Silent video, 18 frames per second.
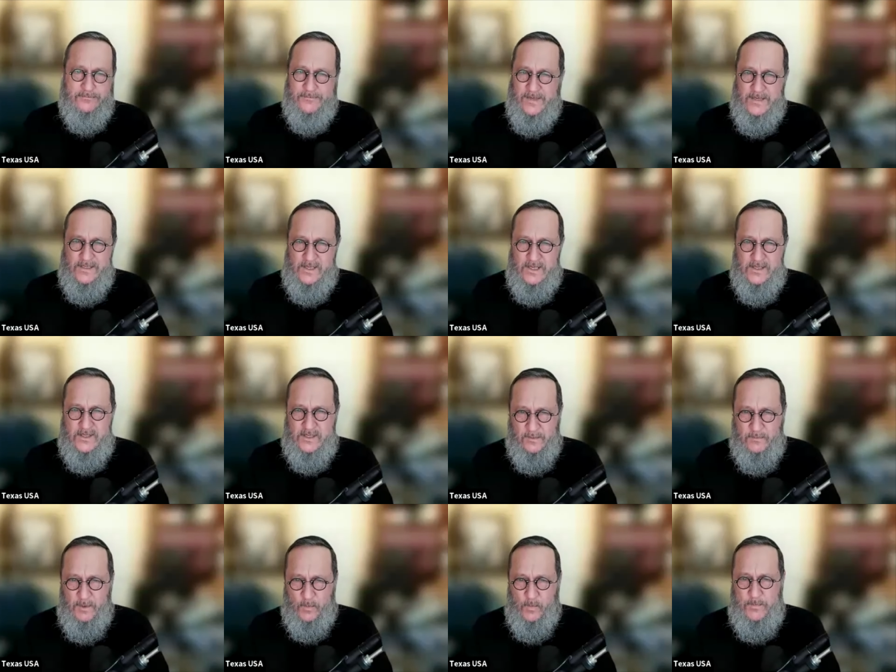He says,
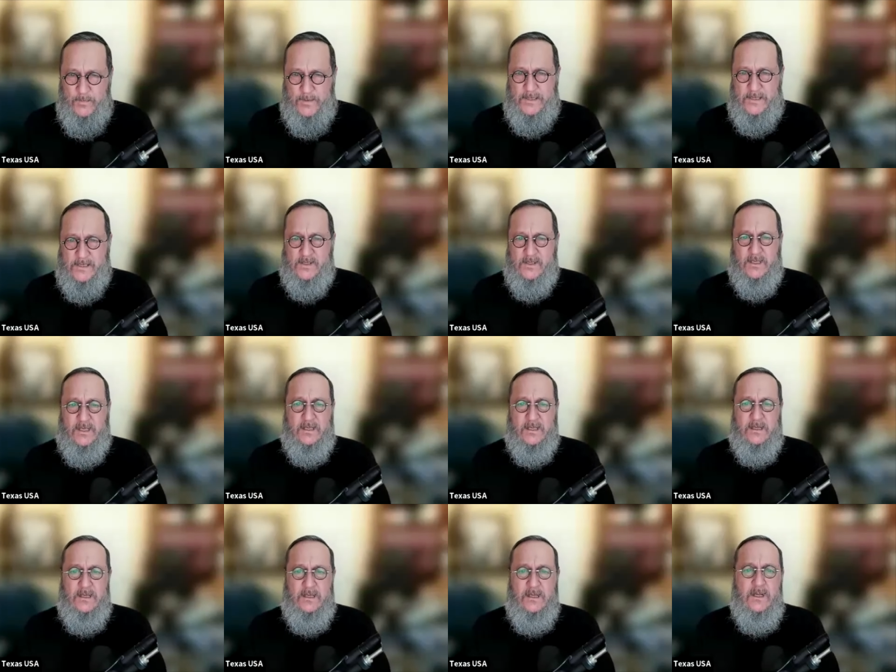let me repeat this
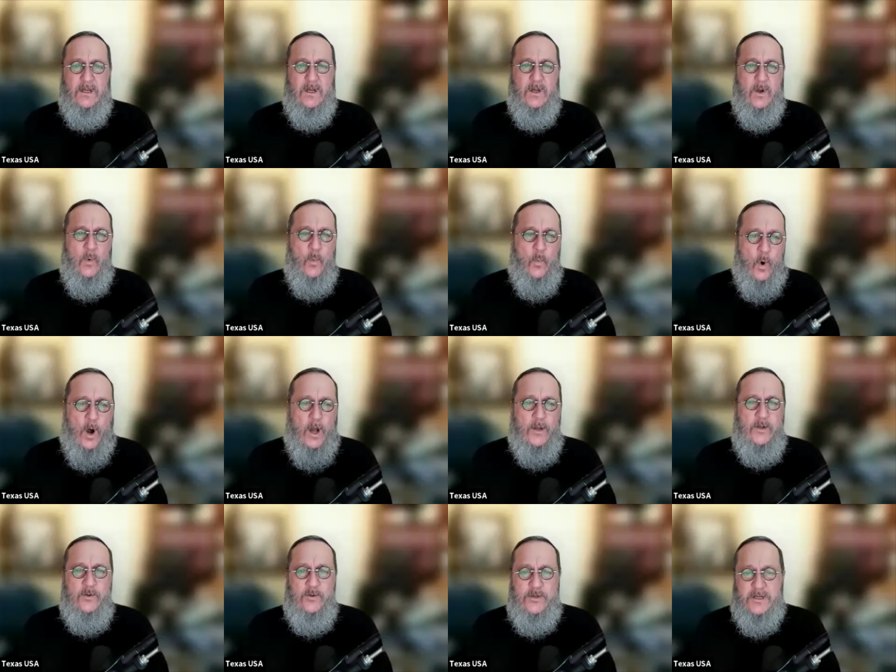again.
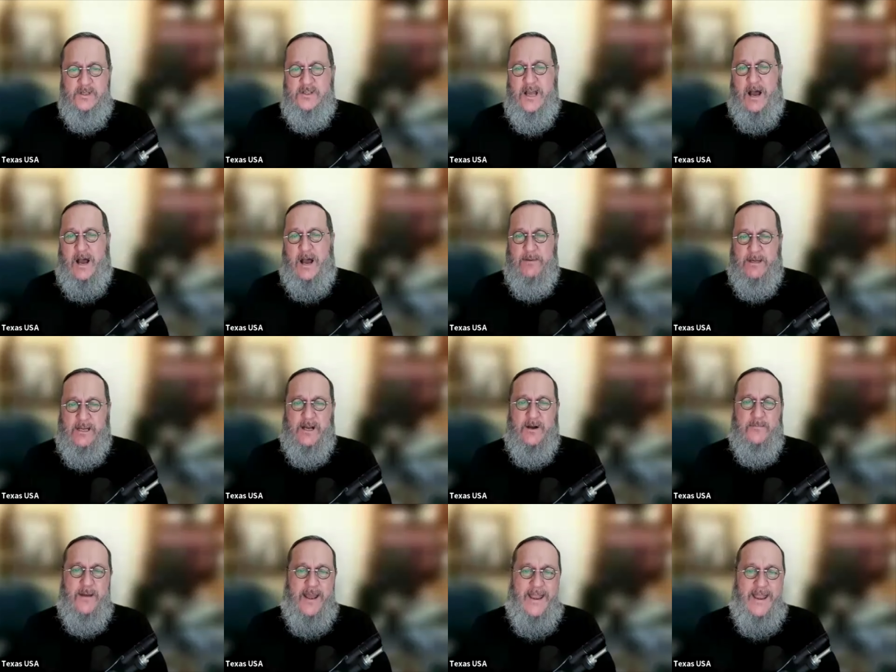One who does not
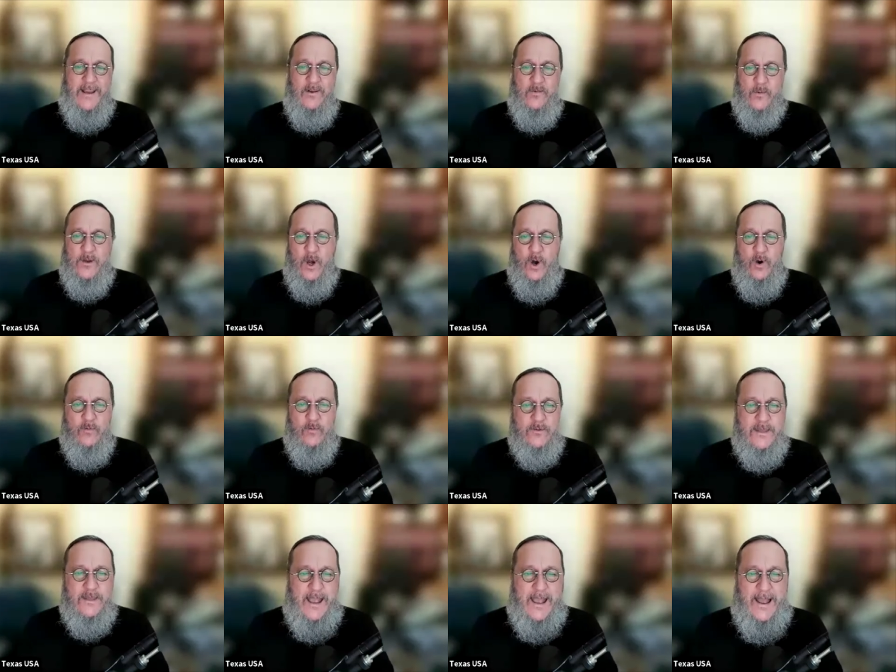become angry
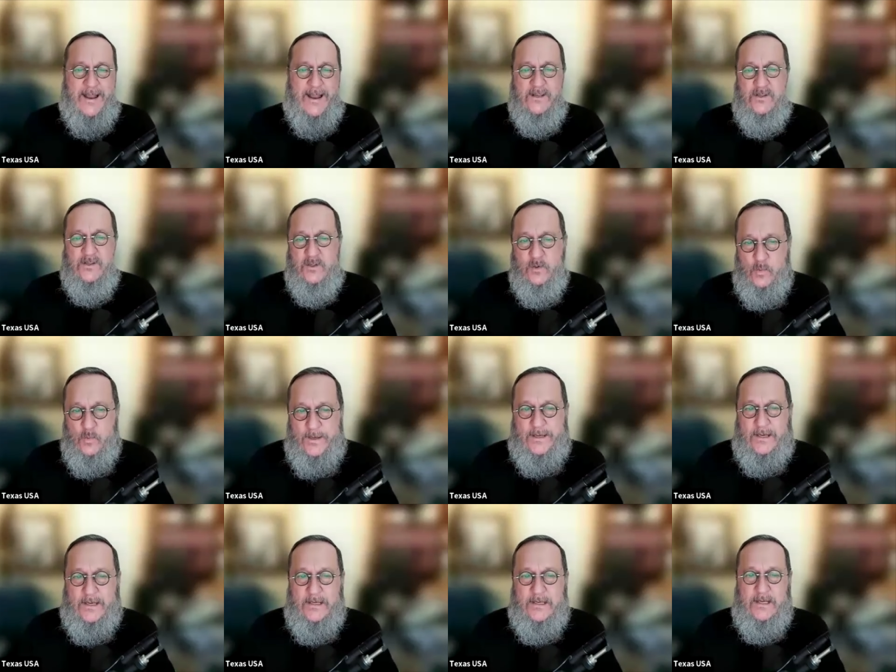over the acts of the
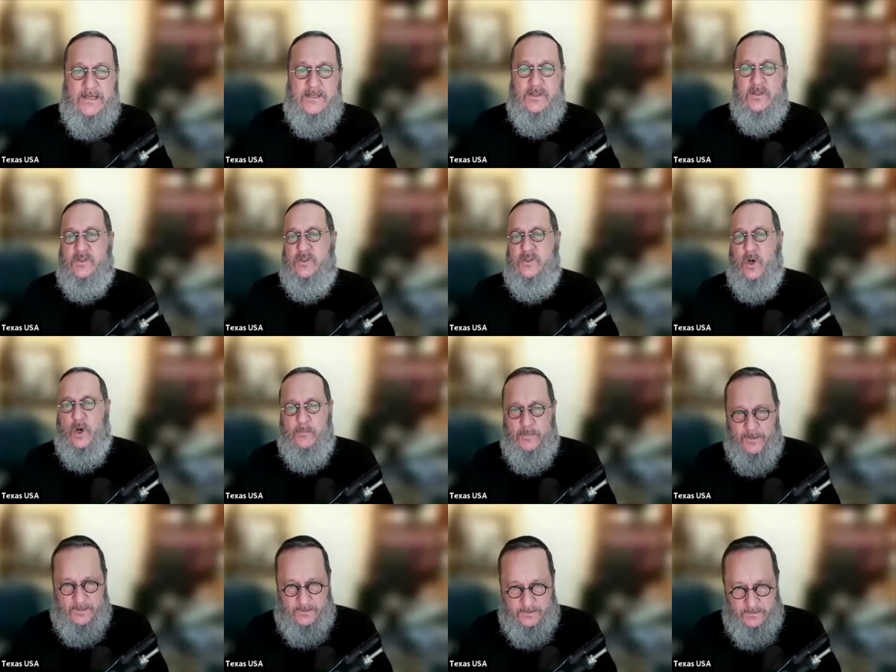wicked is a
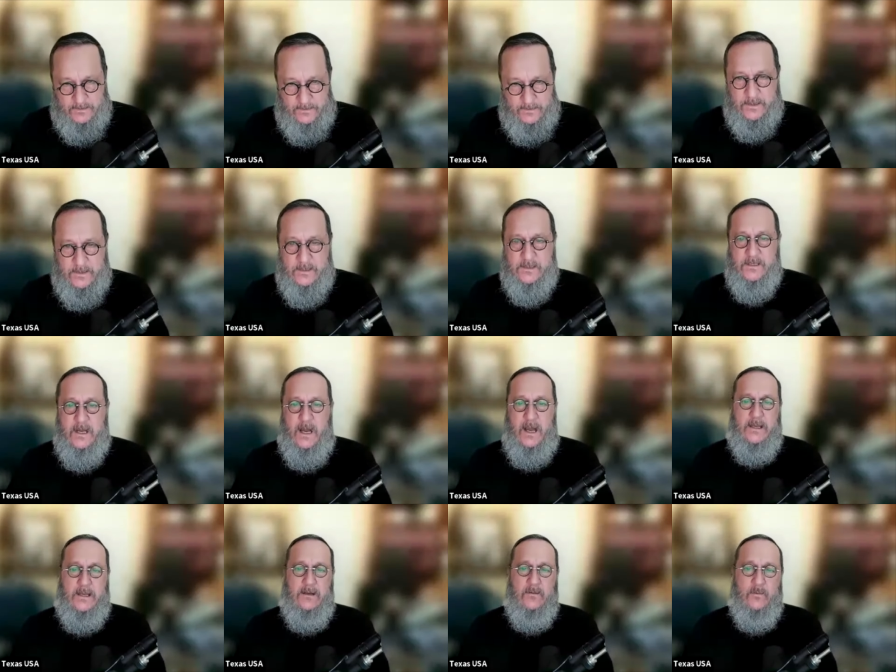serpent and is
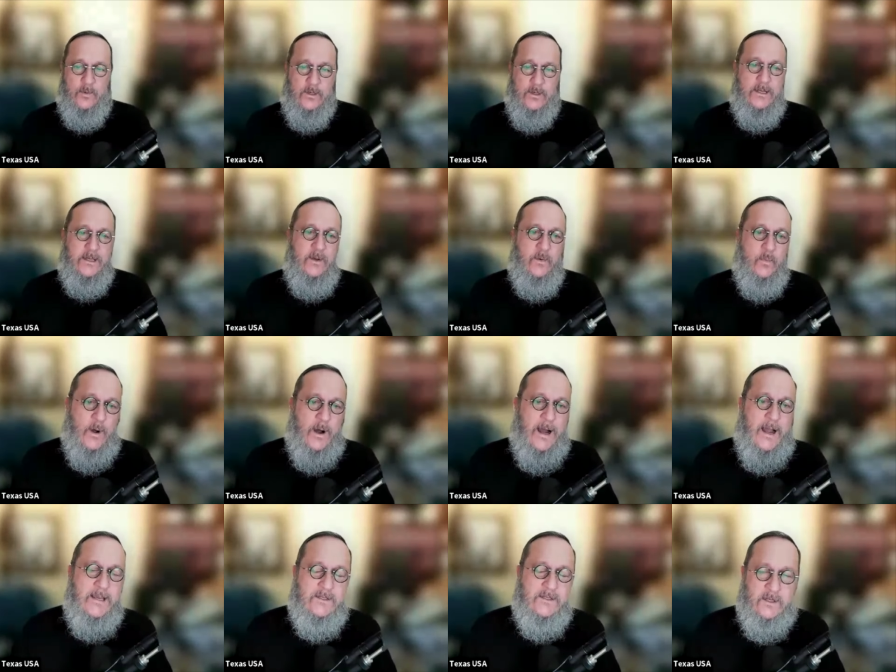not really
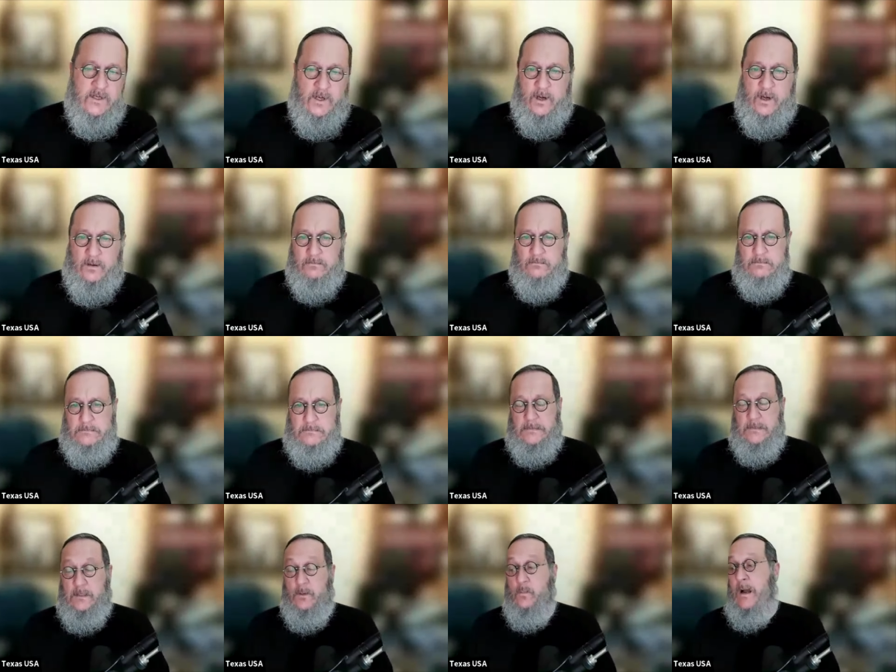wise at all.
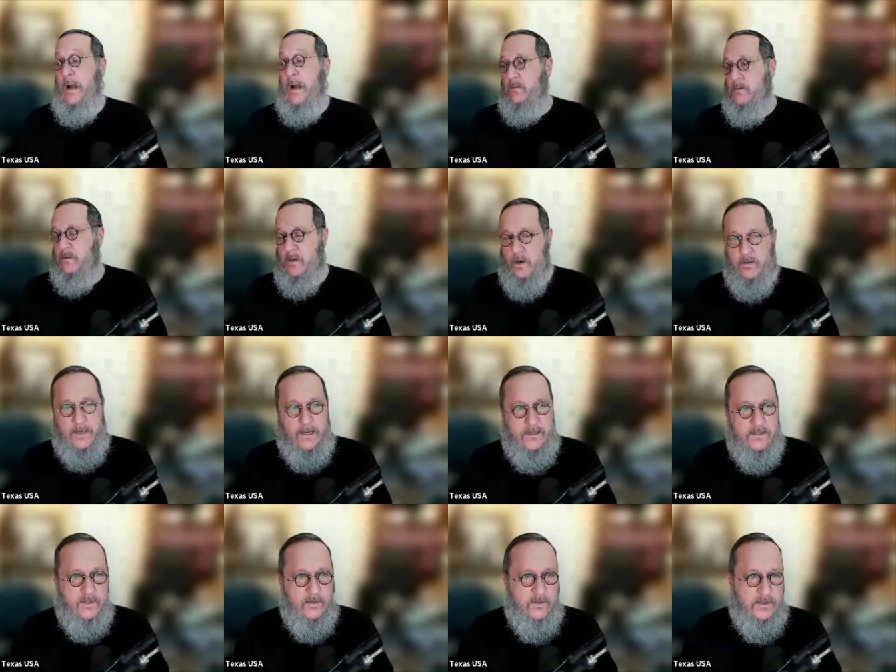Wow.
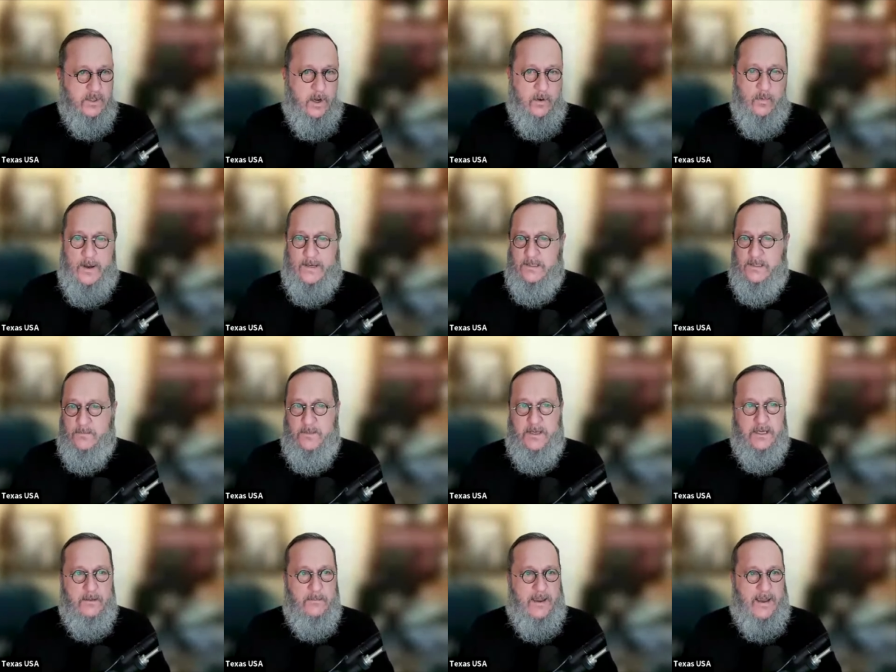Okay. So it's all right to
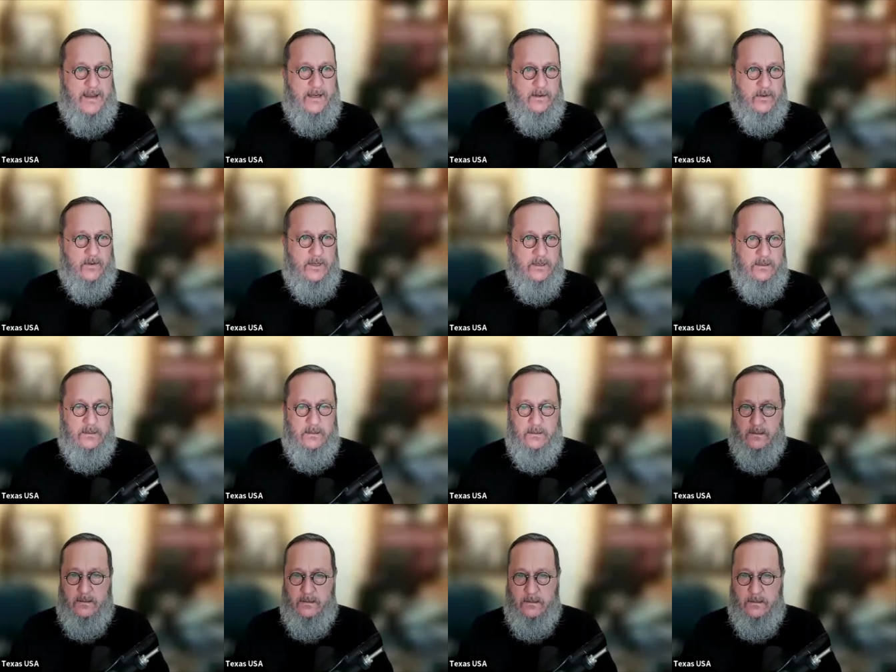become angry.
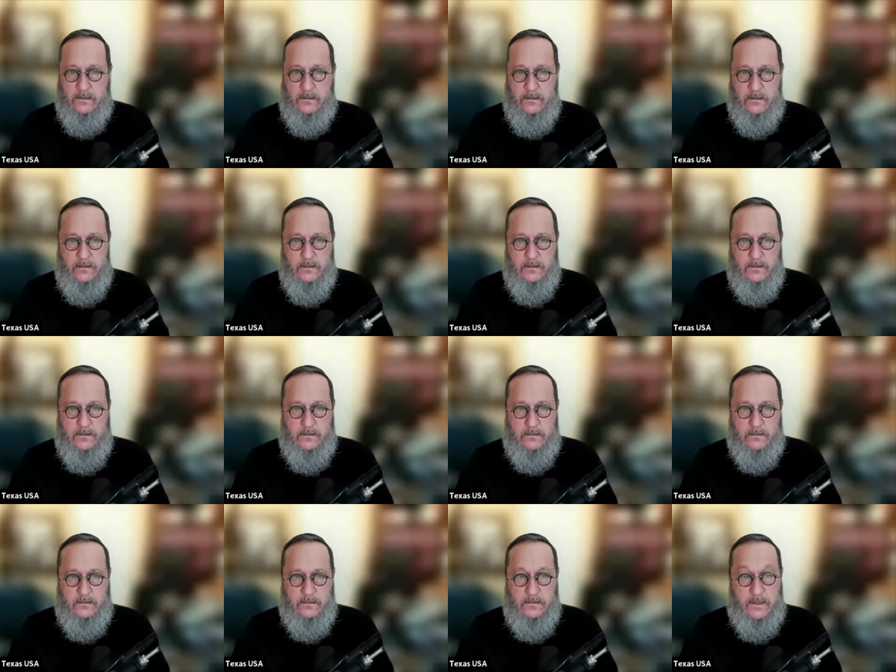
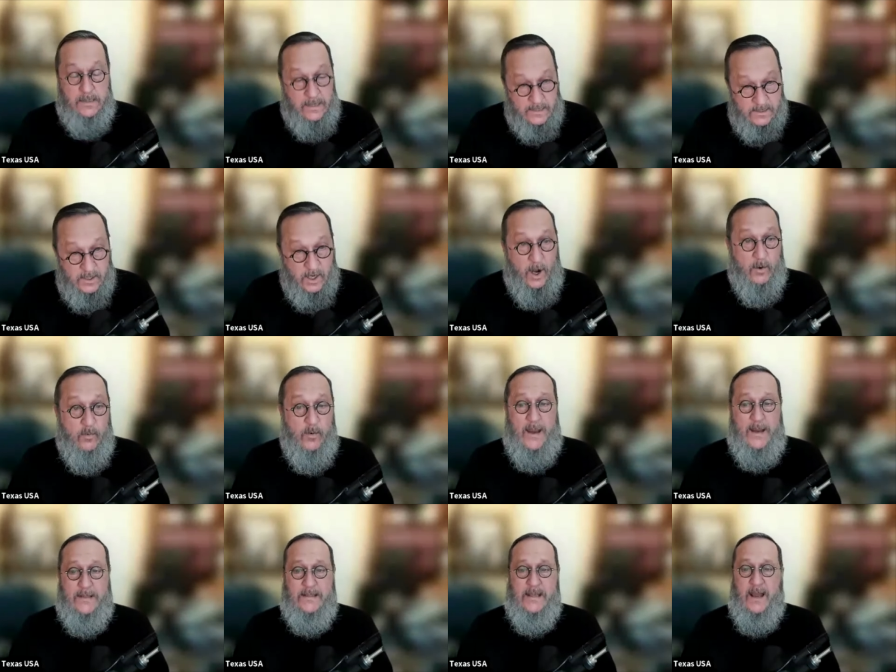It's all
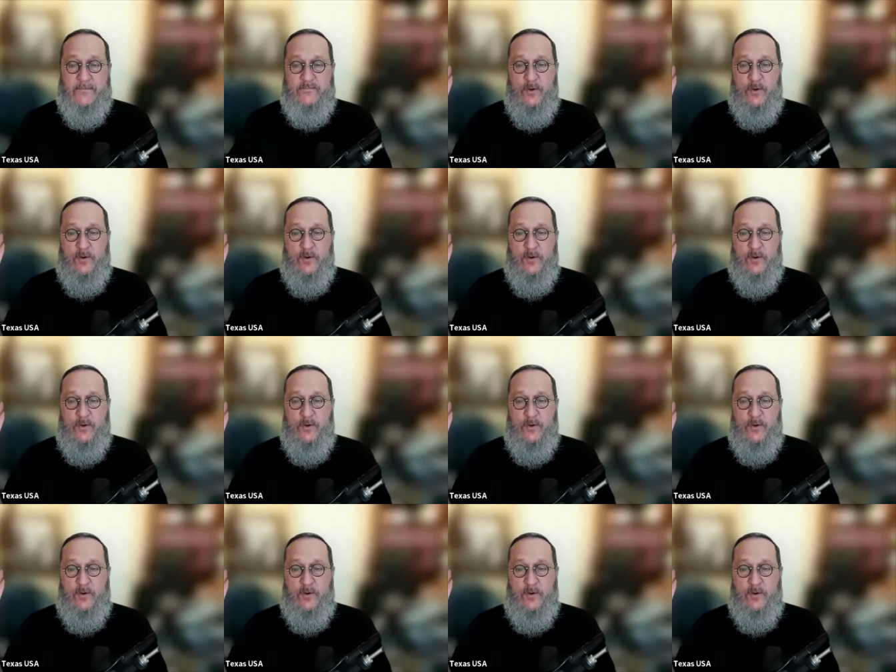right to have